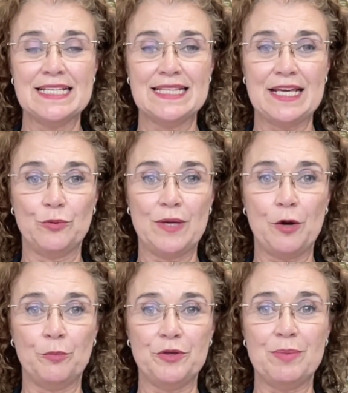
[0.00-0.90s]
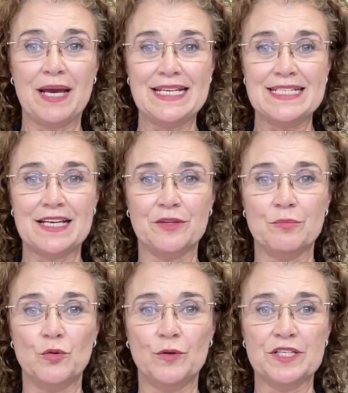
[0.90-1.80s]
that'll help you pay down the
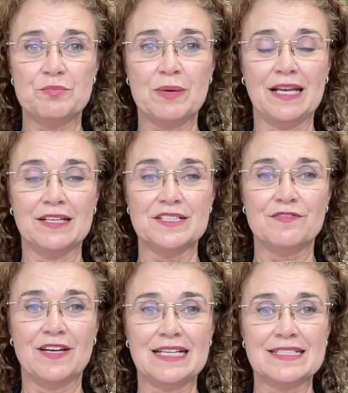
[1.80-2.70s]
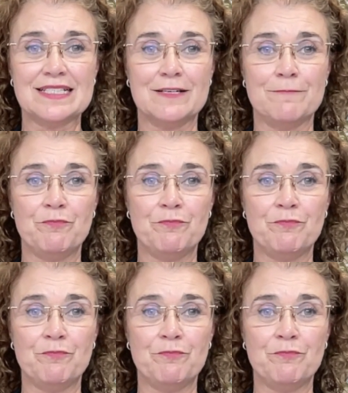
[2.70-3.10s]
mortgage balance faster.